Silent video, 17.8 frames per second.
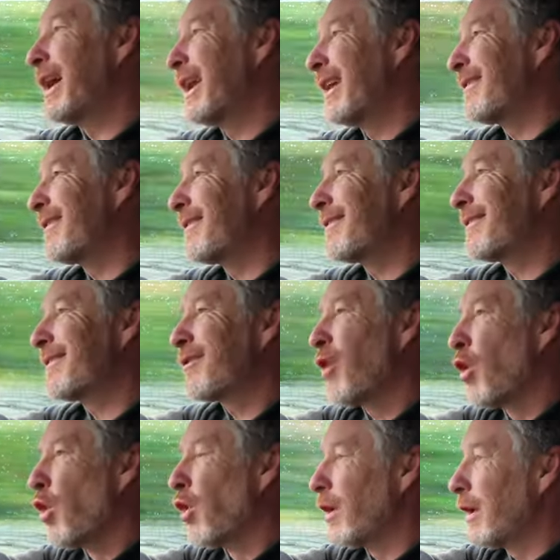and it's a
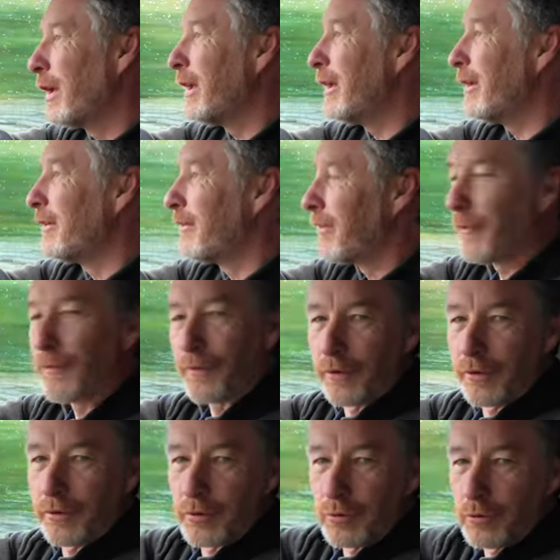totally
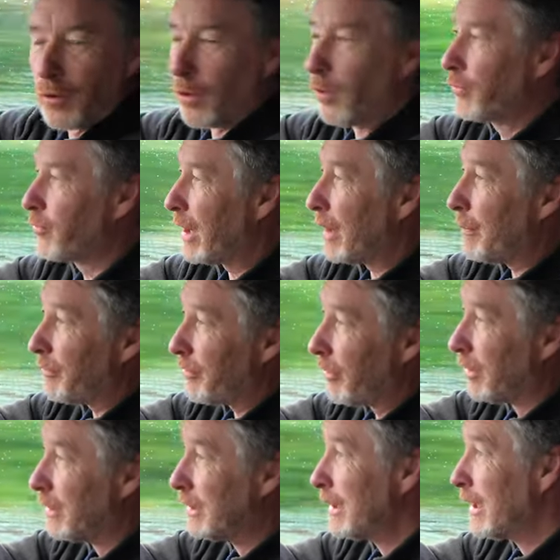different road trip.
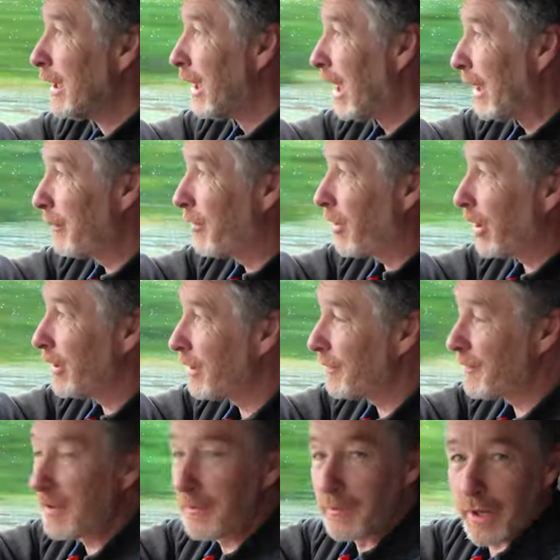So I'm kind
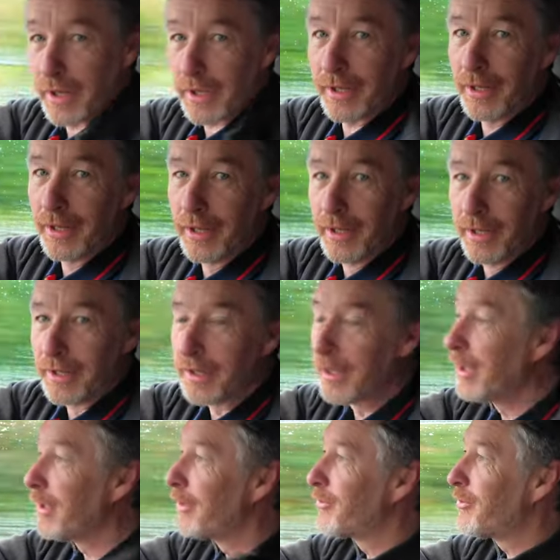of in my
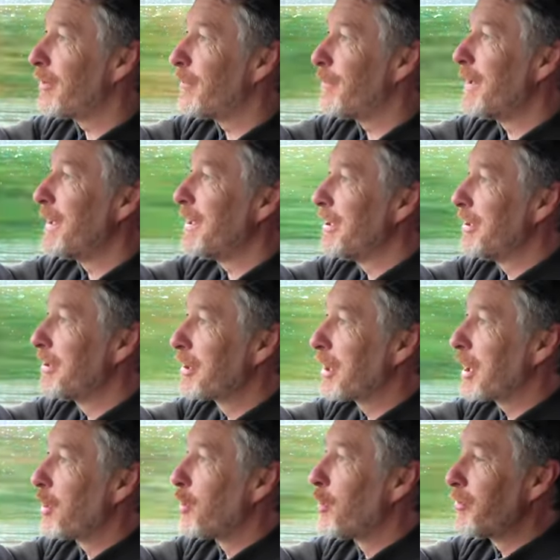civilian
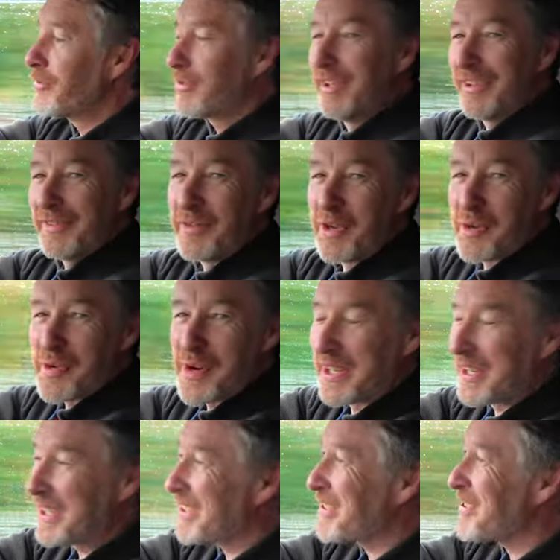clothes, if you
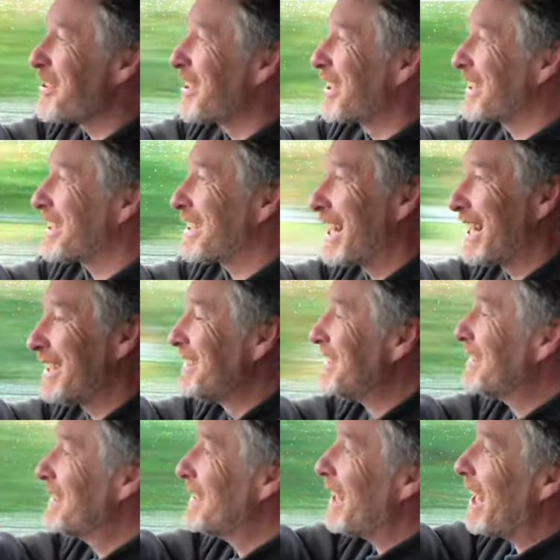want to call it that.
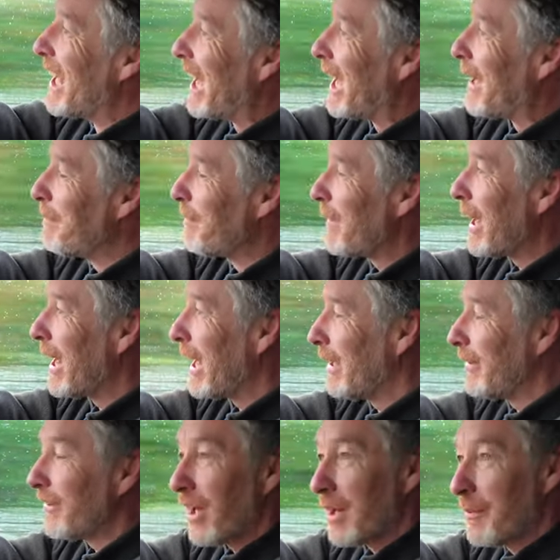And
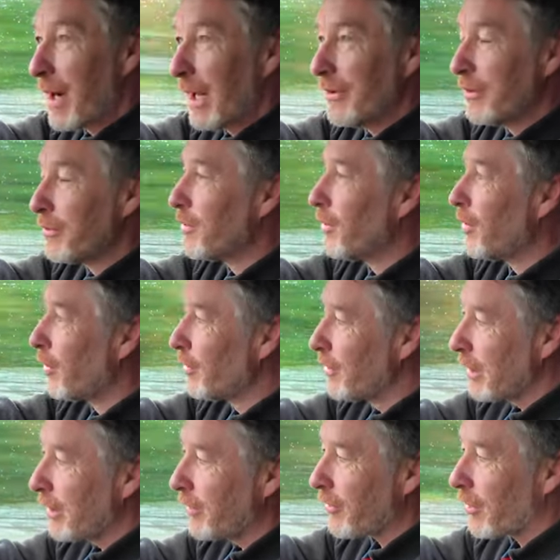I'm on the
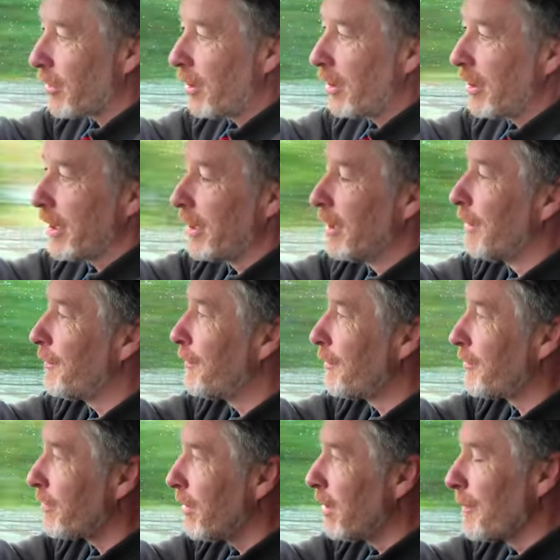road. It's early enough.
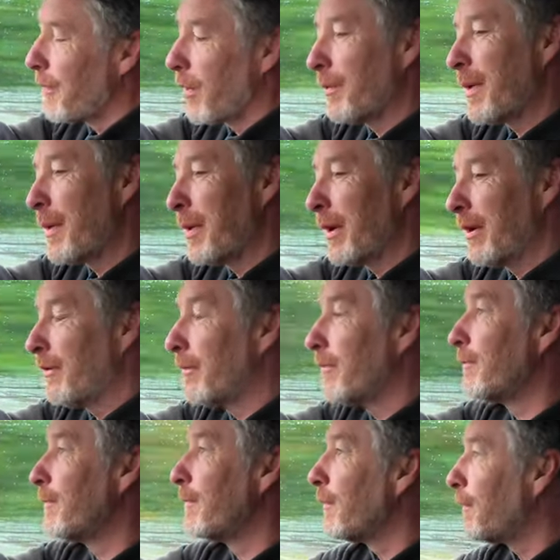It's around about maybe
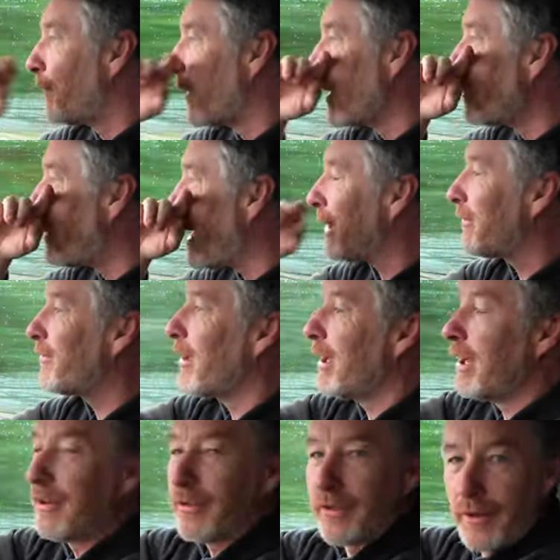
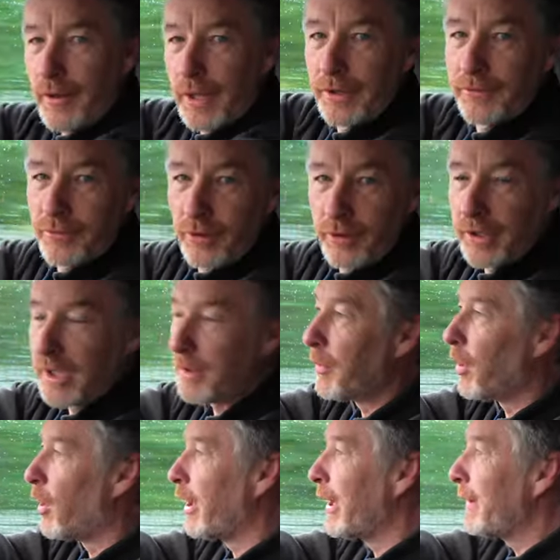8:05 on a Sunday
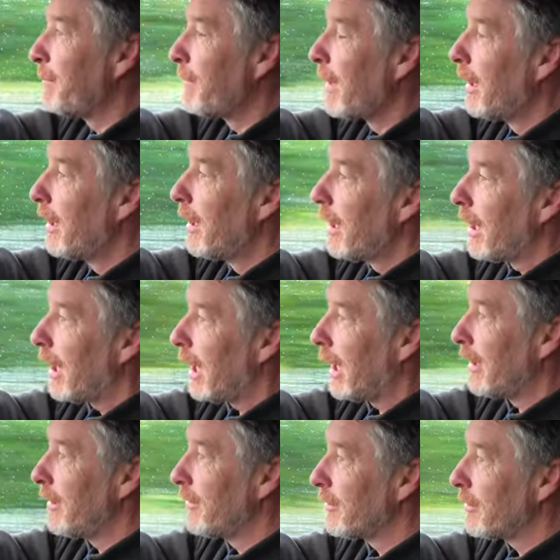morning.
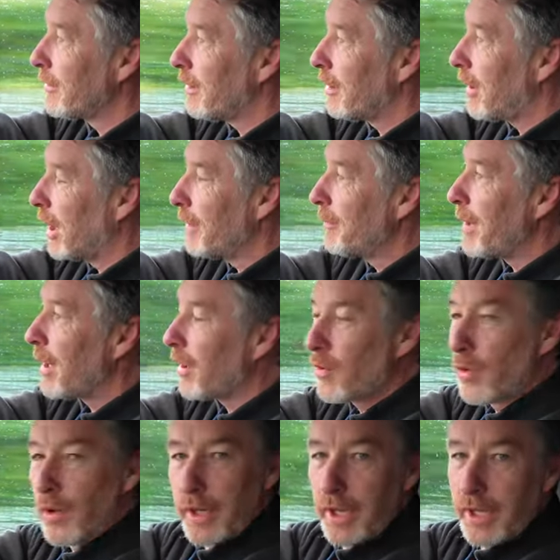And I'm not
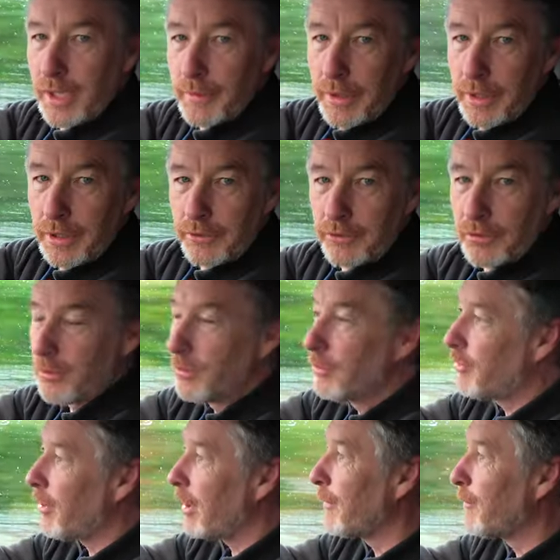going anywhere to
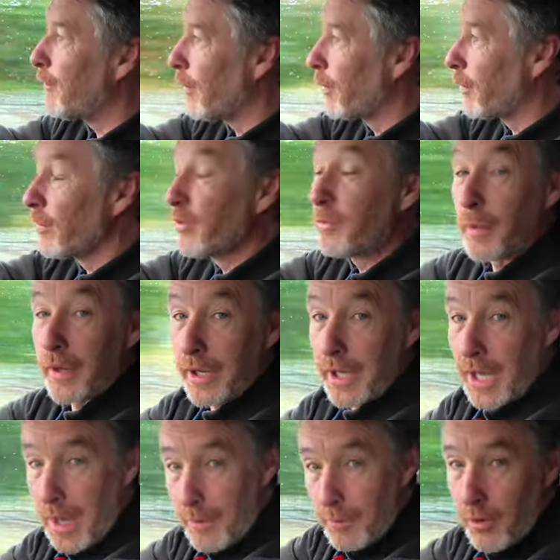take photos, but
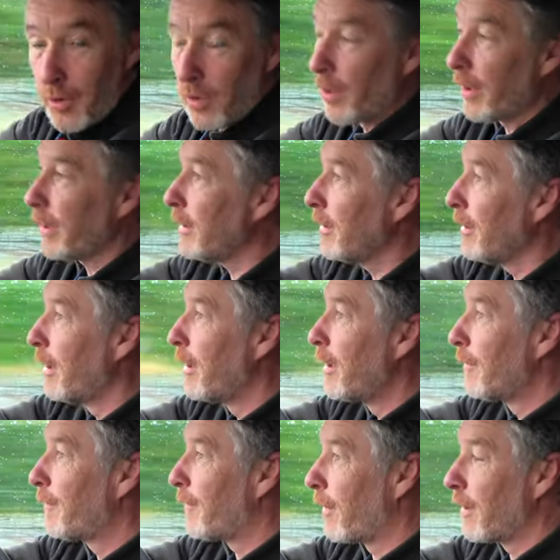I am going
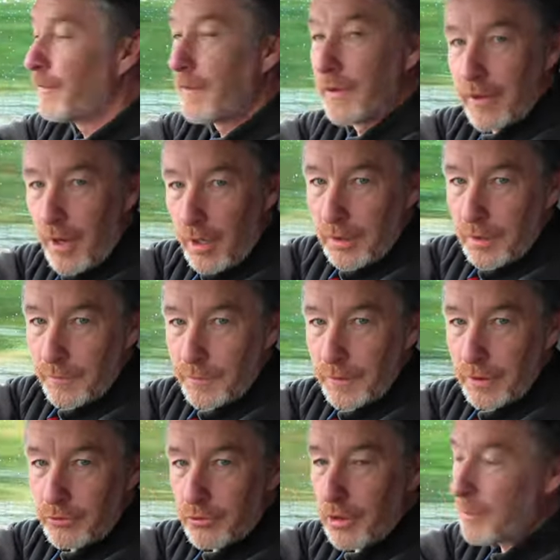for a
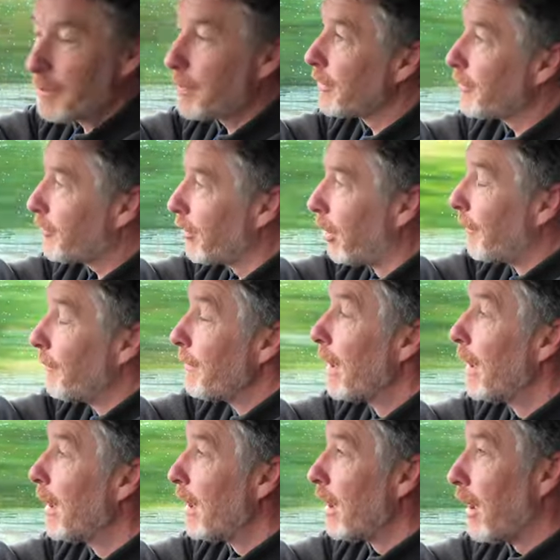photography trip. So
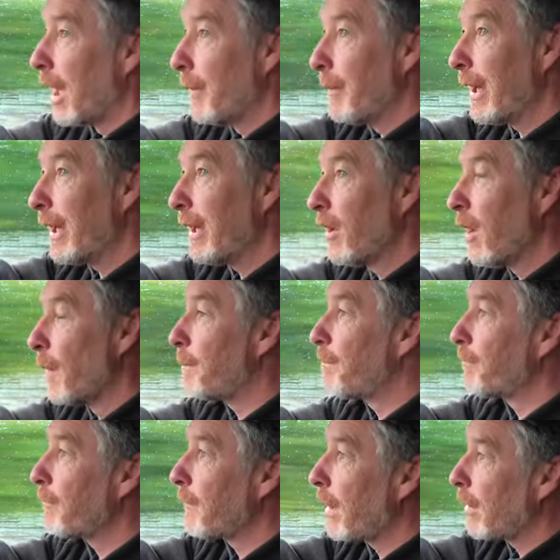I'm heading up
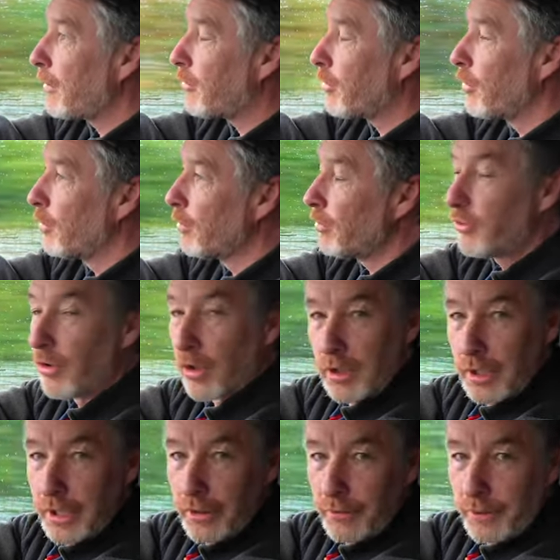to
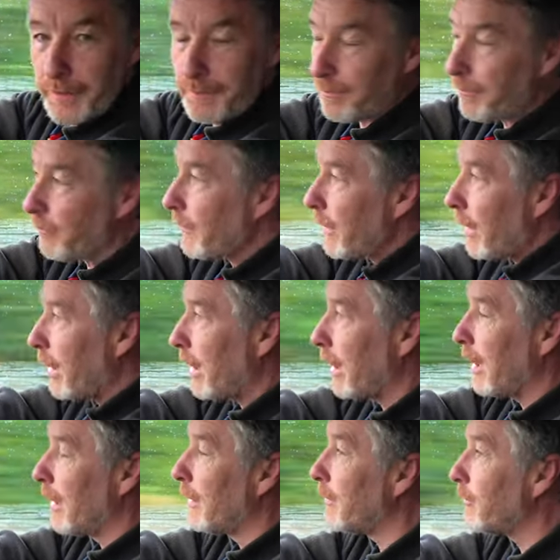Dún
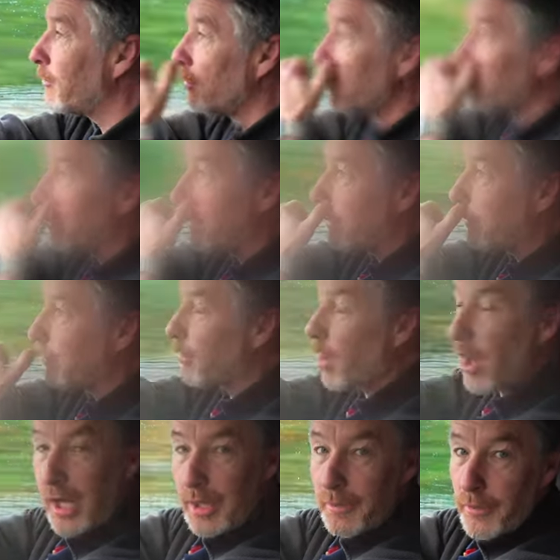Laoghaire, to the
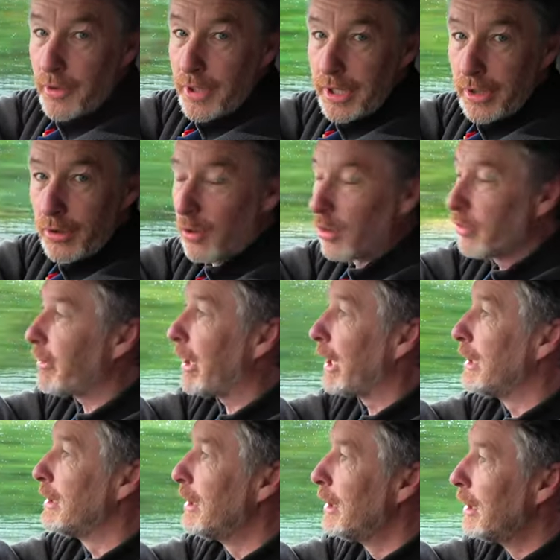Royal Marine
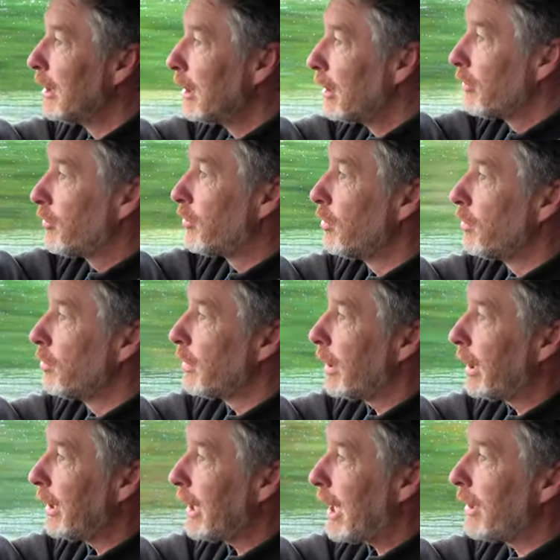Hotel, to
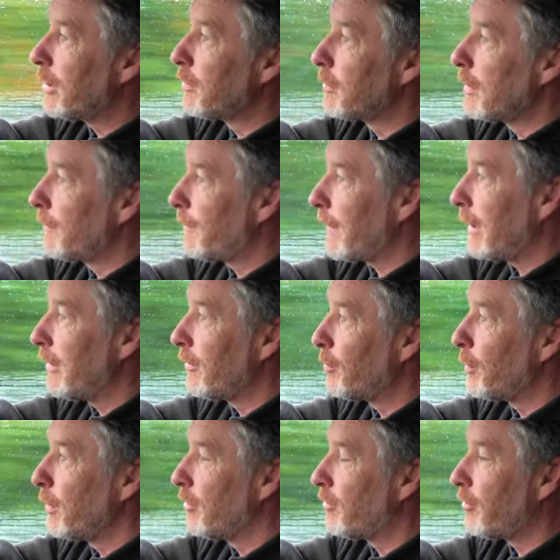an annual
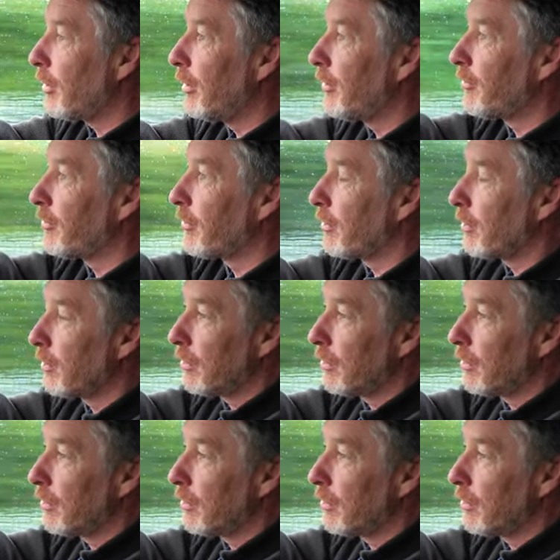event which is